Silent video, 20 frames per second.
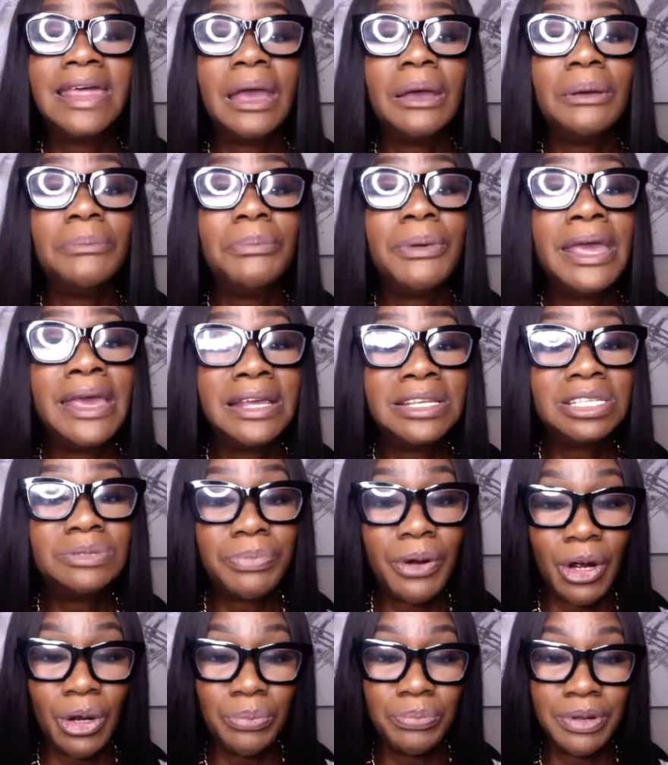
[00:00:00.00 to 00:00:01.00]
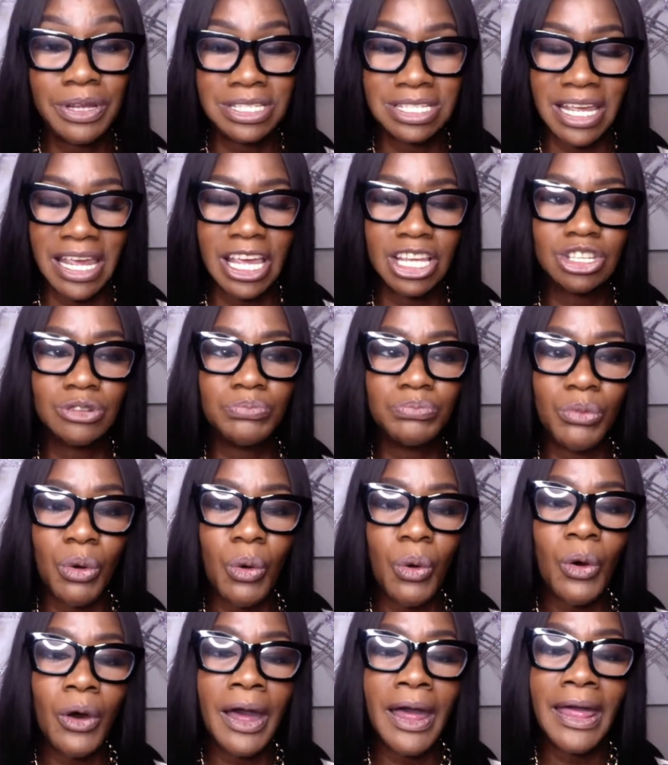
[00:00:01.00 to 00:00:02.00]
His purpose is
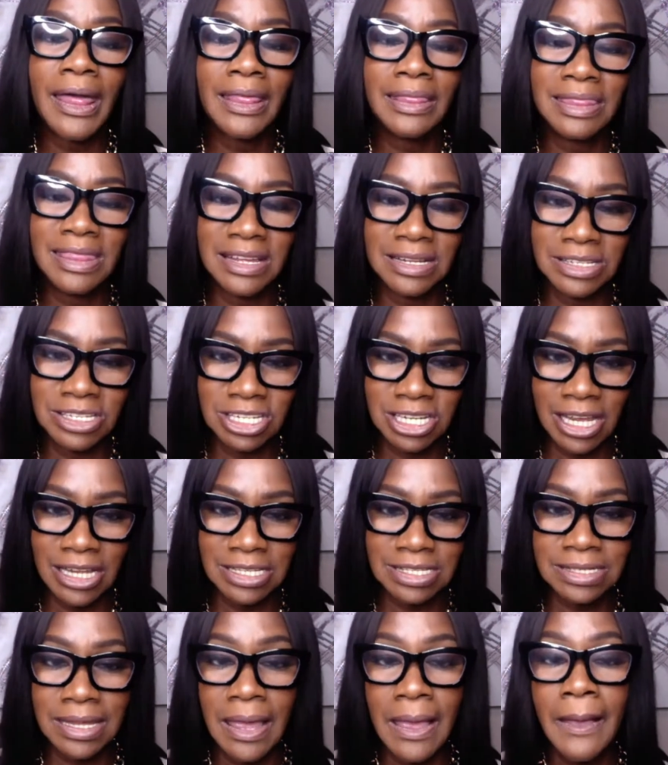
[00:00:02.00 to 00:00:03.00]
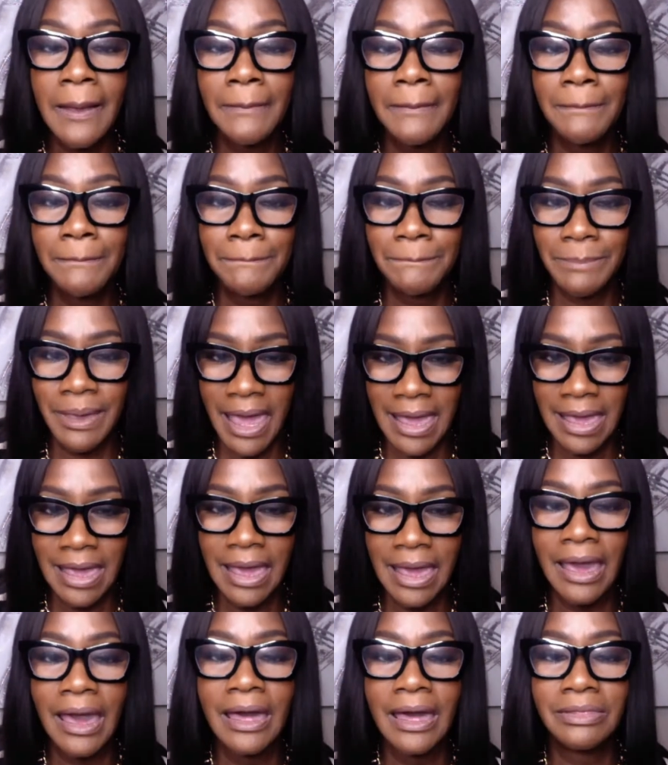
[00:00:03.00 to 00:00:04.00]
more than just
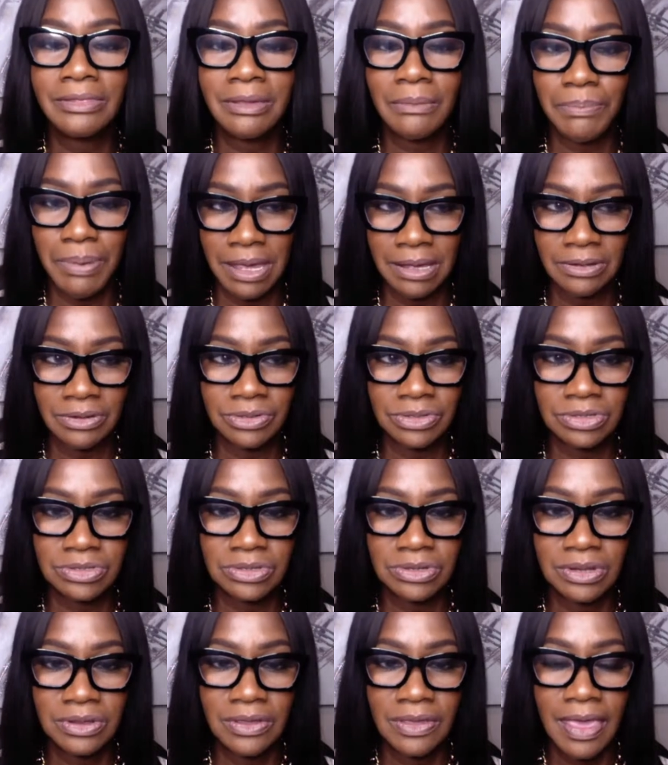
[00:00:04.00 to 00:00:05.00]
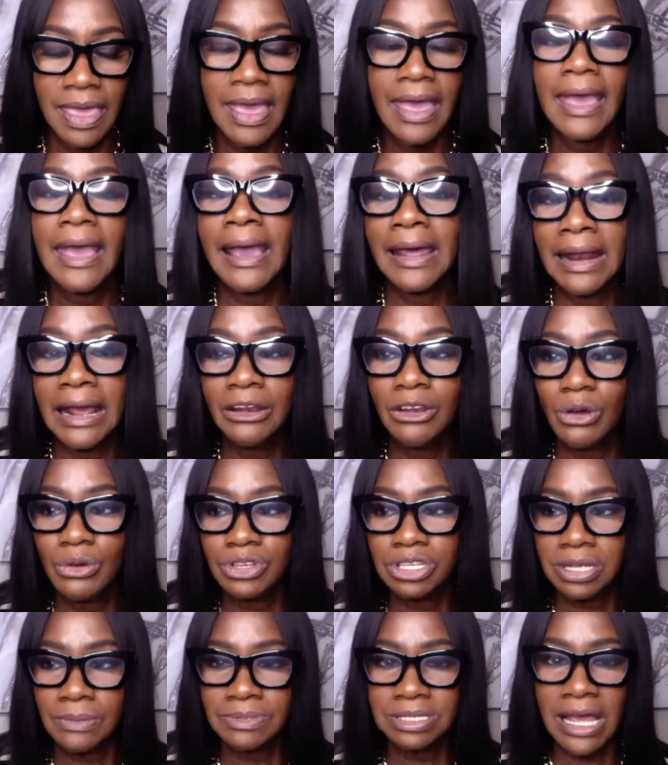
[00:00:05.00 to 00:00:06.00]
paying the bills. And I know
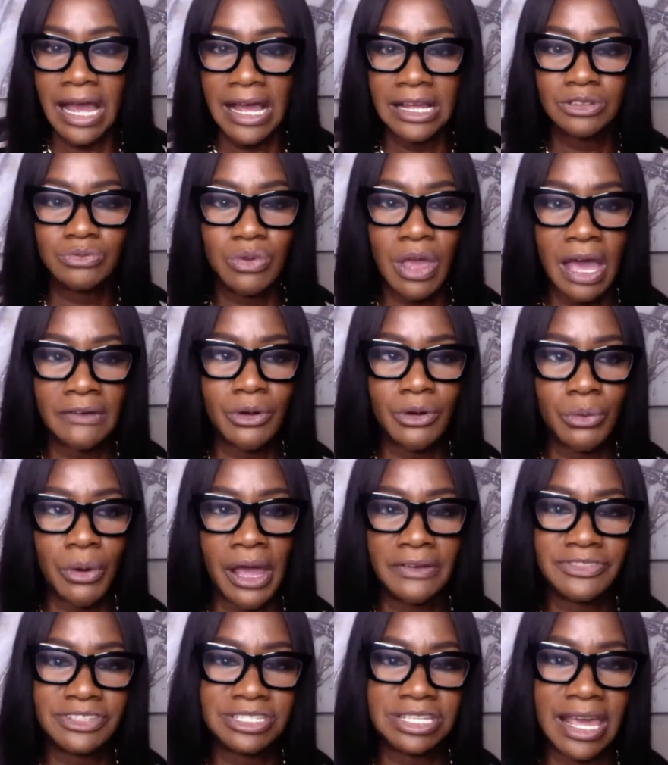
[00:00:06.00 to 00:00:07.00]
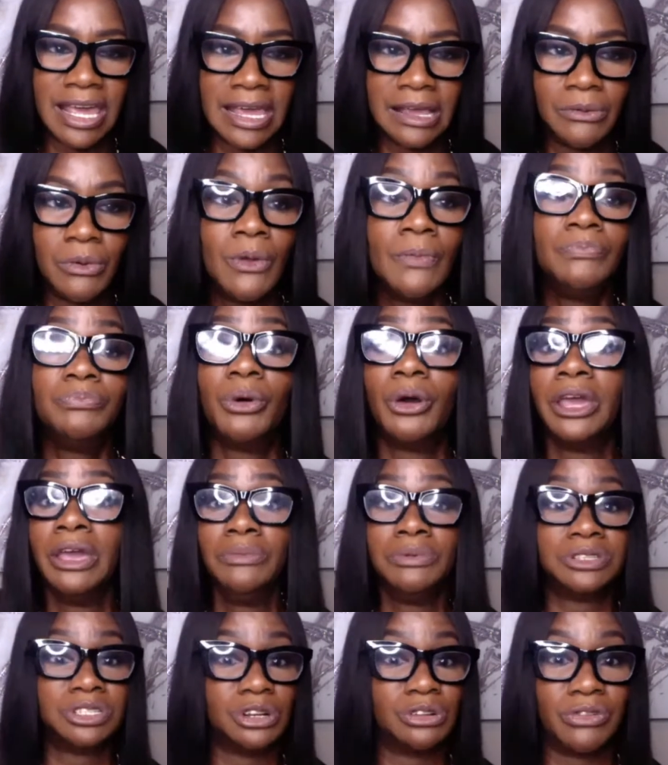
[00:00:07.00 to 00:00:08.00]
sometimes we have a way of saying, well, he
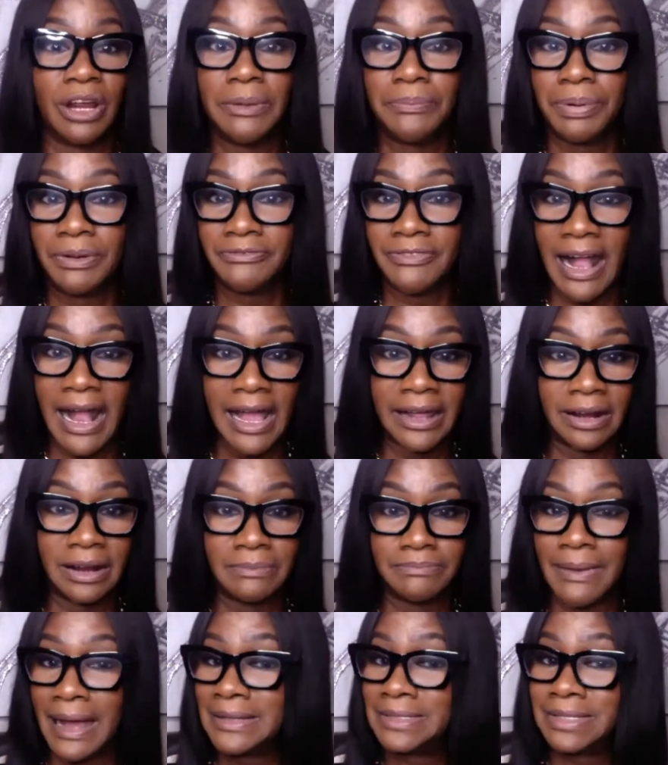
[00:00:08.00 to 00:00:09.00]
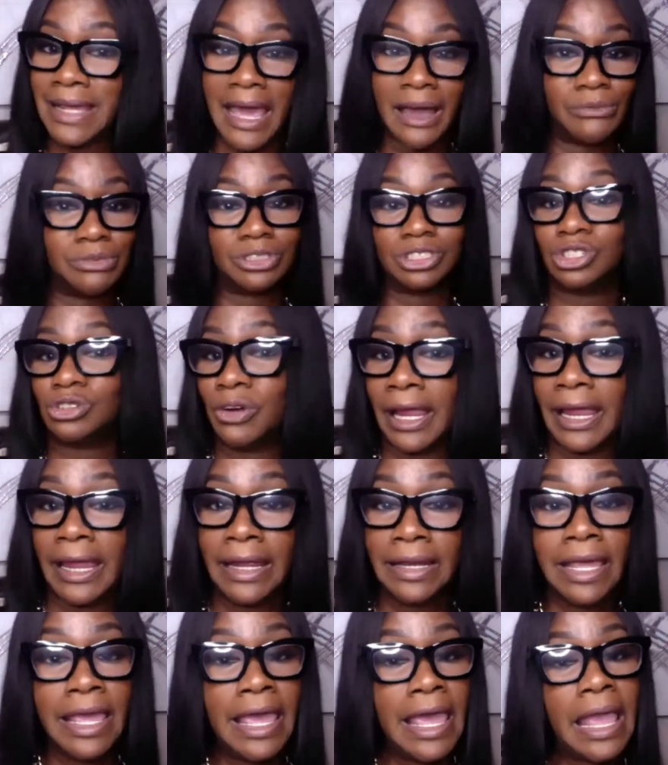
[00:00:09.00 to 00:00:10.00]
was a great provider. My dad was
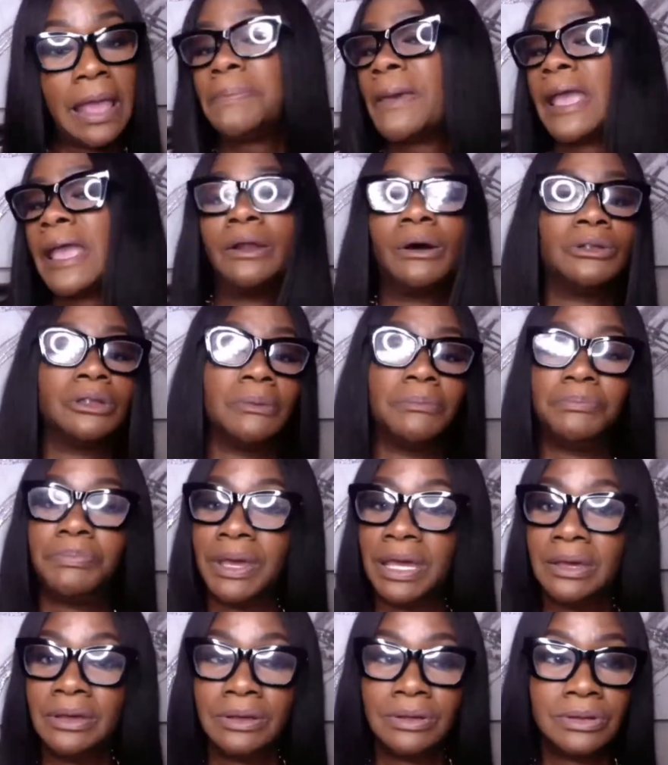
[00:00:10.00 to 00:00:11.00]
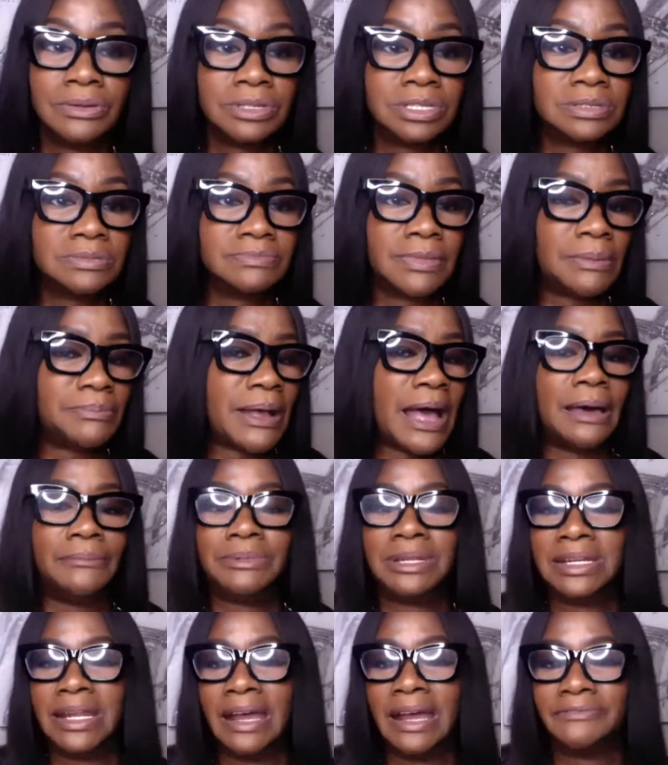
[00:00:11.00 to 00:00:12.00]
great. He paid all the bills. My mom
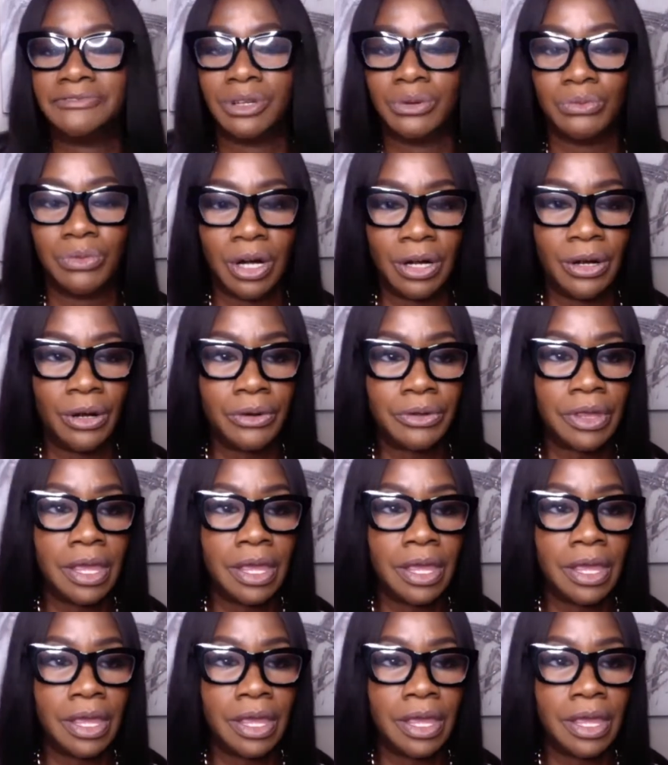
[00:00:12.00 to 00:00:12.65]
didn't have to work.